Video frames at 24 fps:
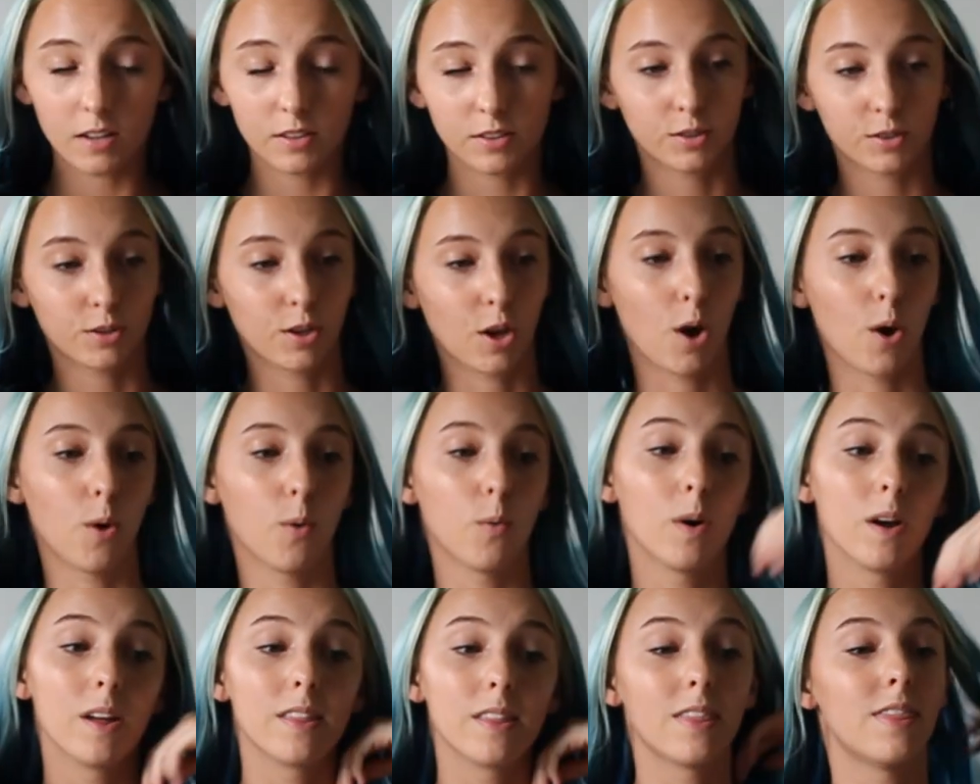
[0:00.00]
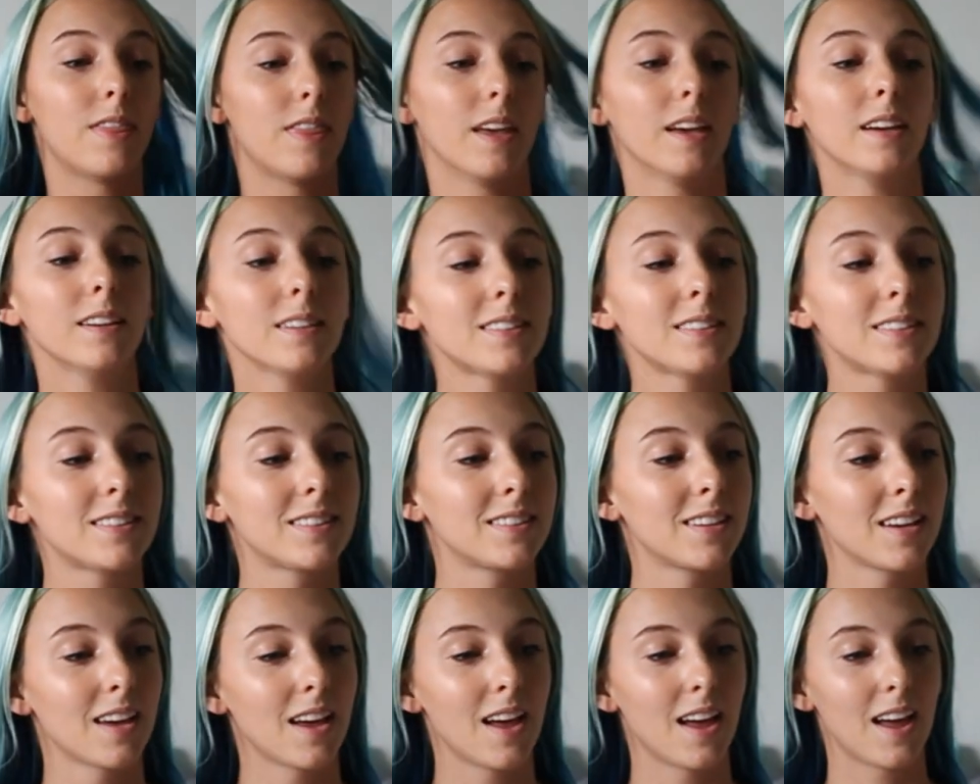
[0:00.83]
So
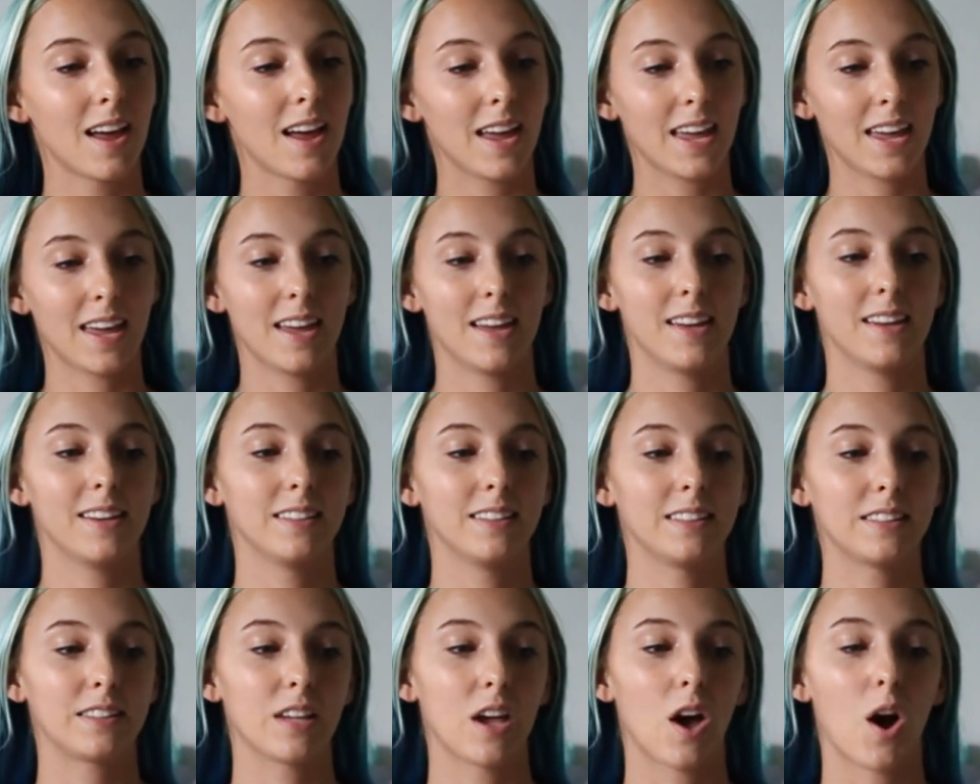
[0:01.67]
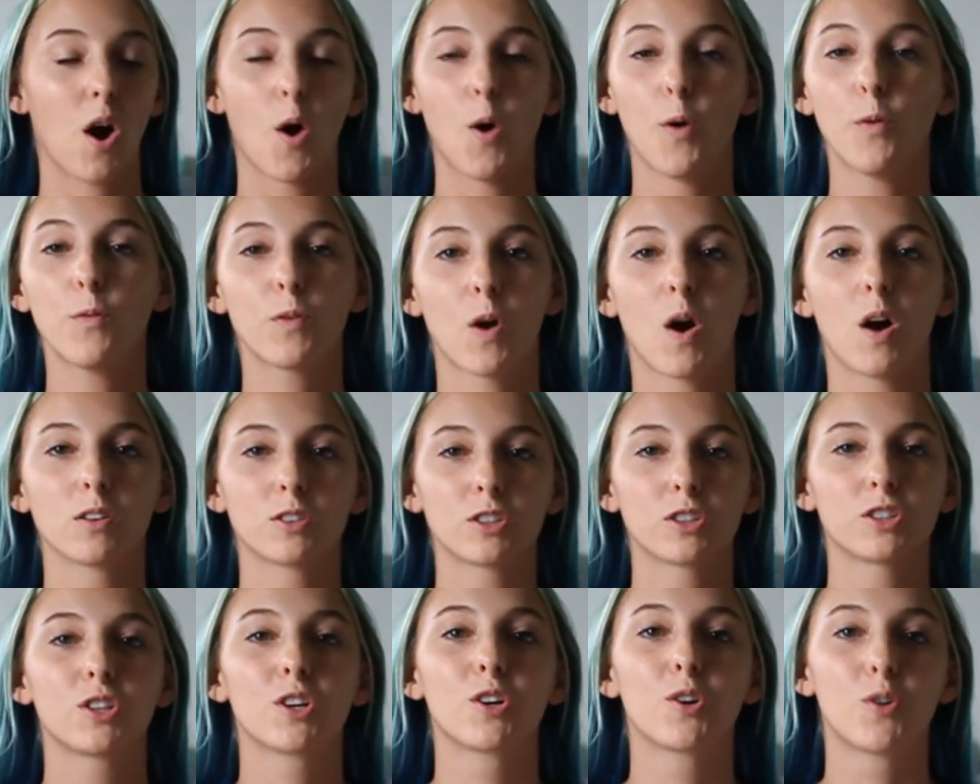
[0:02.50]
this is overall
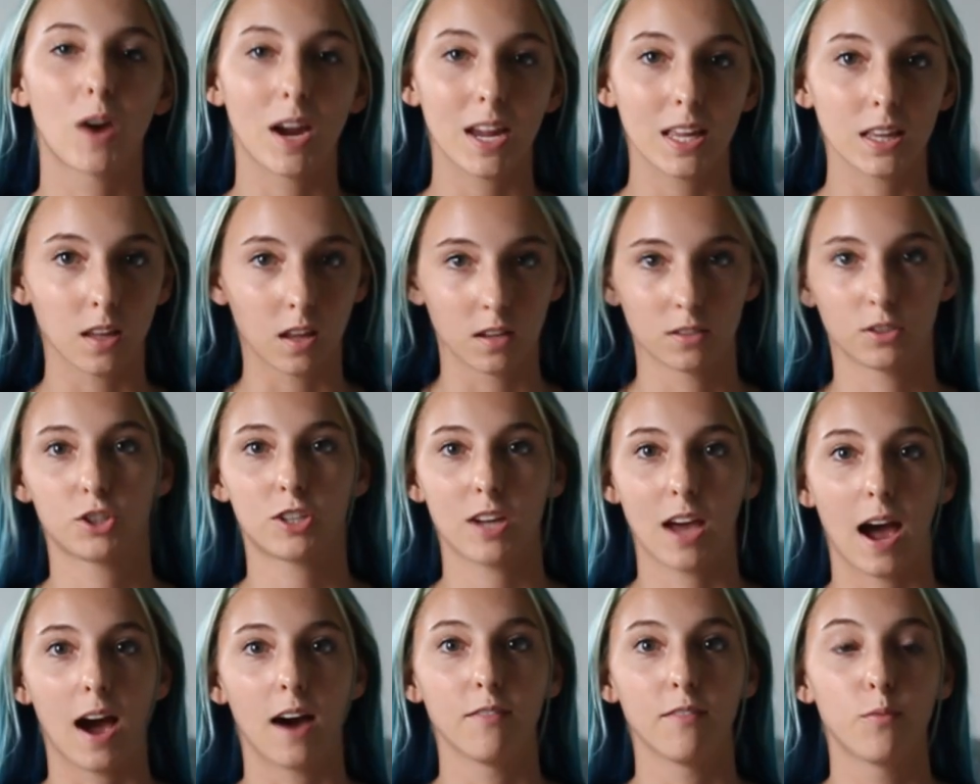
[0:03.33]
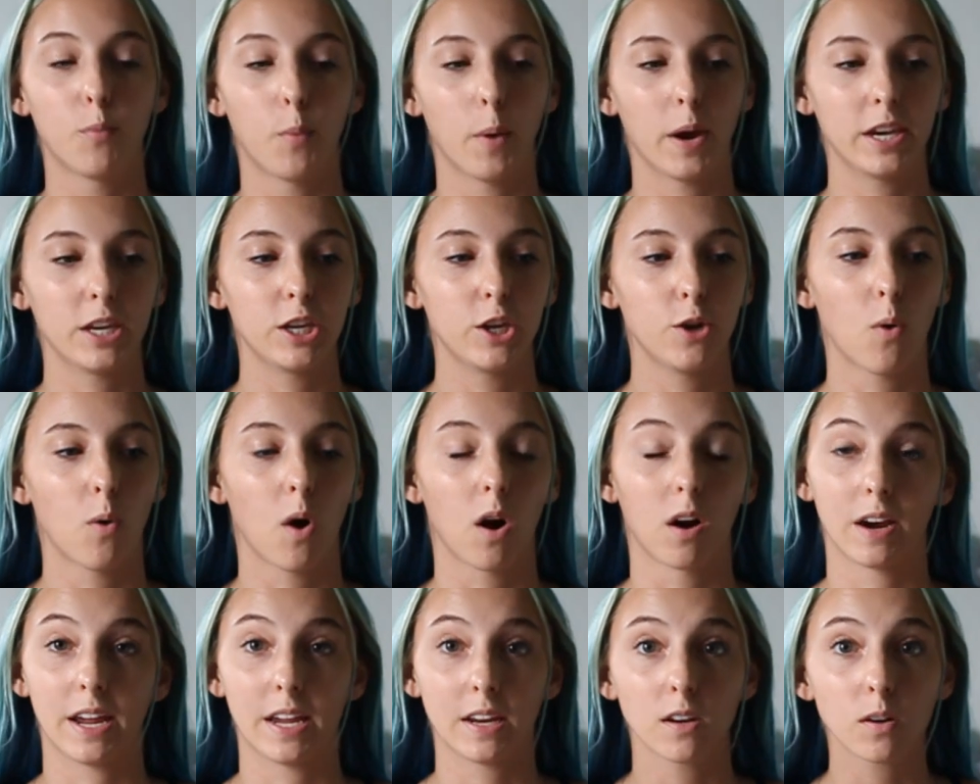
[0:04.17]
just a great lunch to have when you
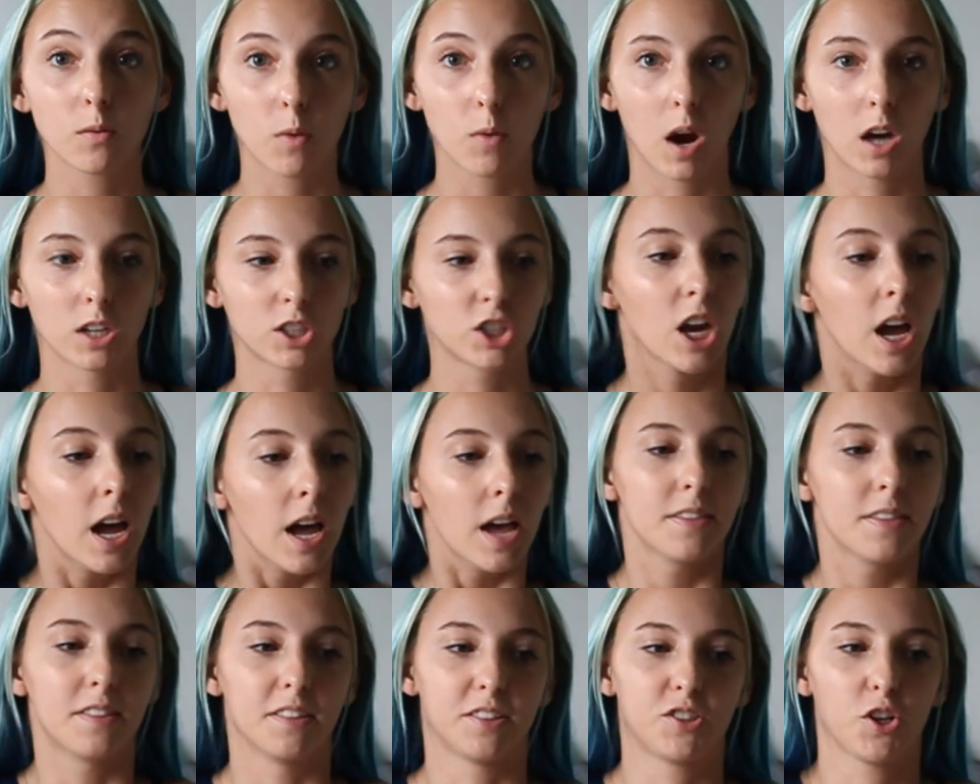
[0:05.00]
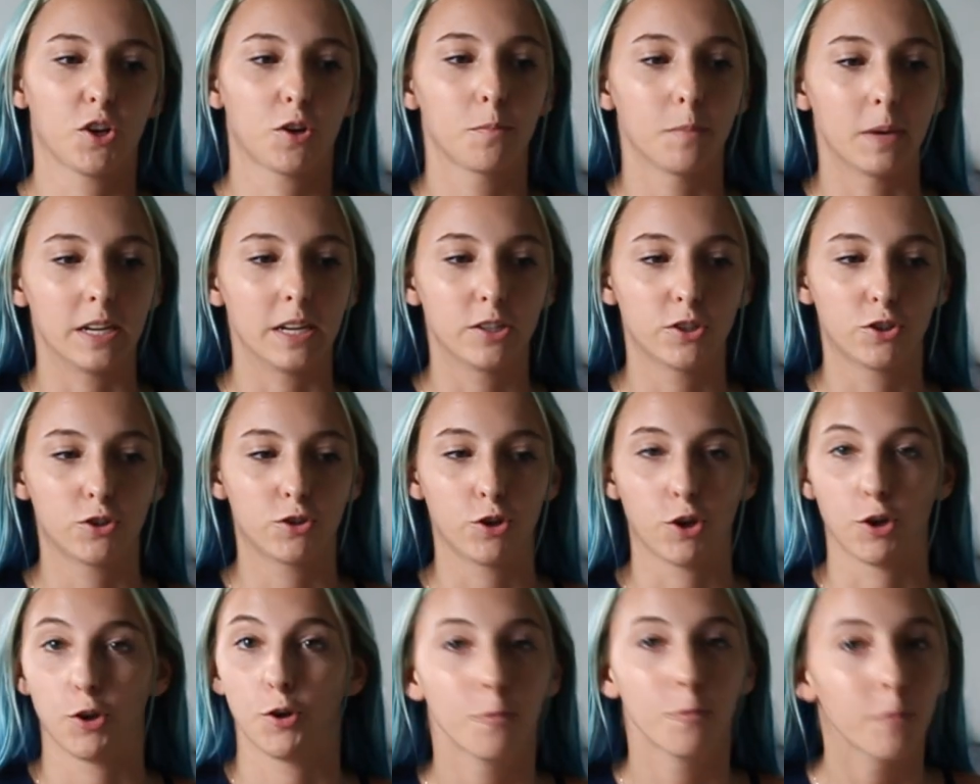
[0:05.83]
are in a rush. This took me
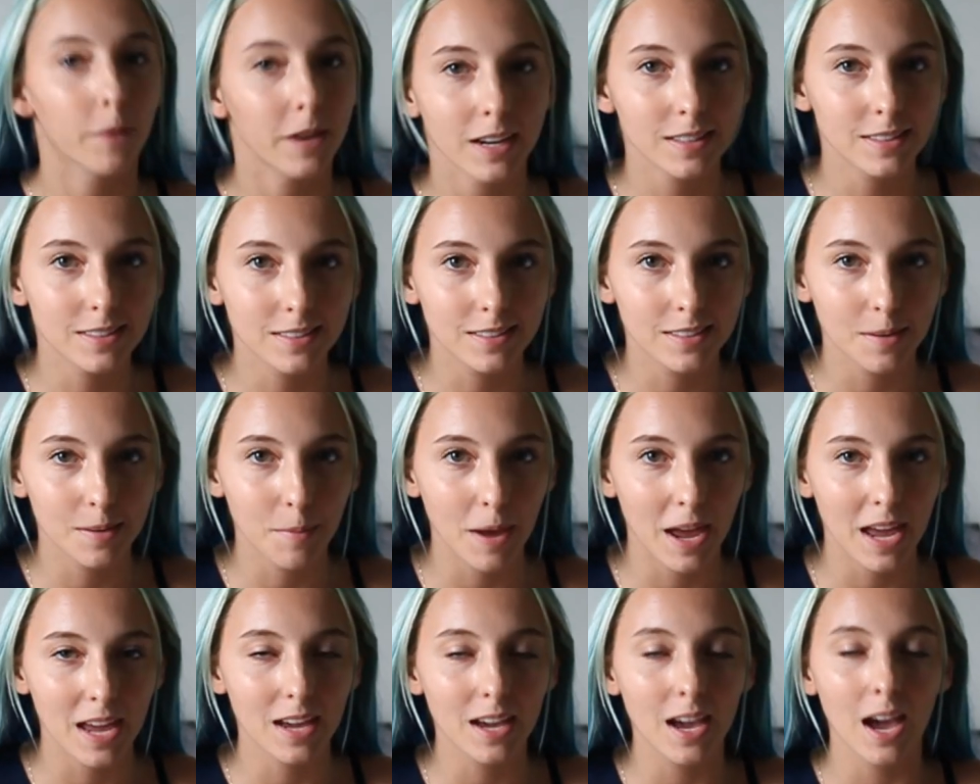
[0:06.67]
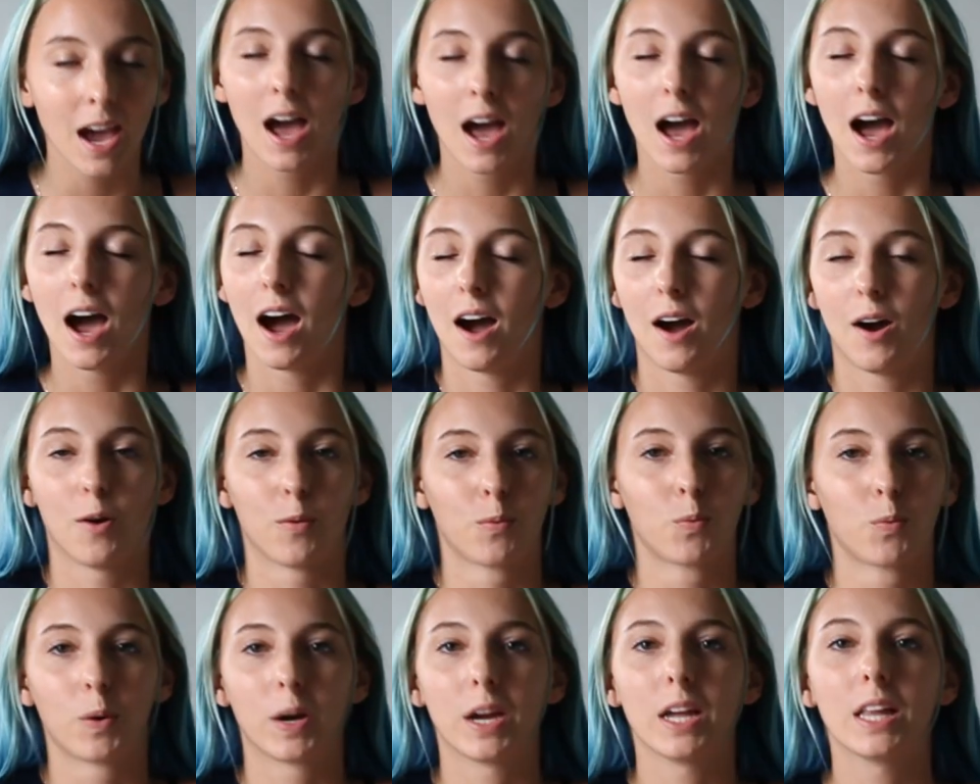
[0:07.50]
2 minutes to make. A
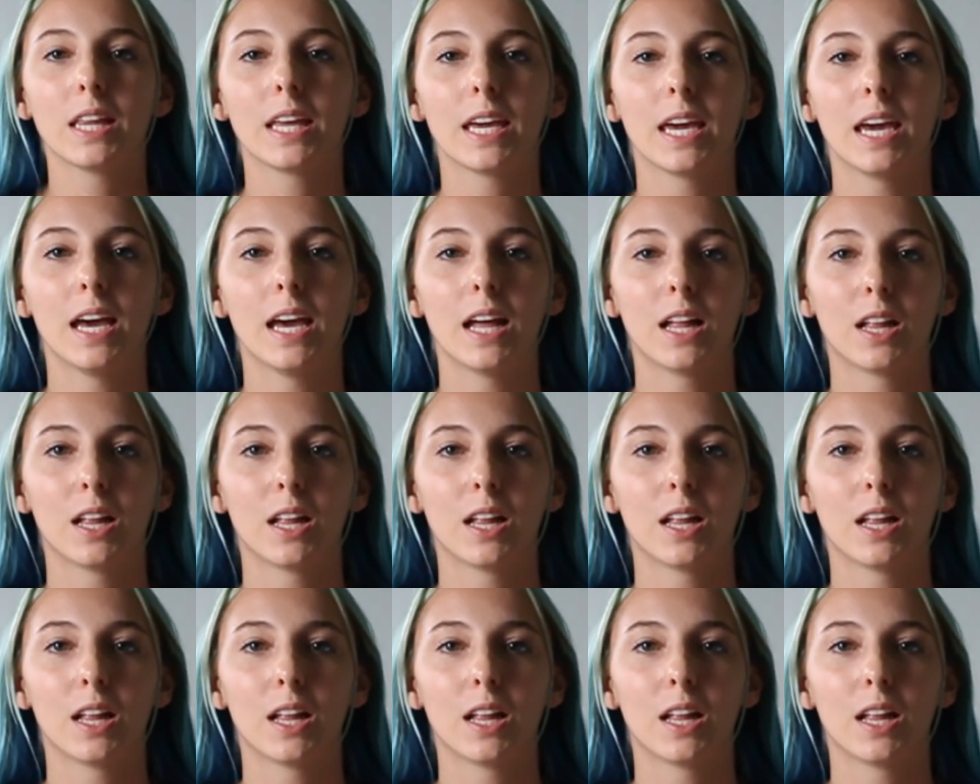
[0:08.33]
really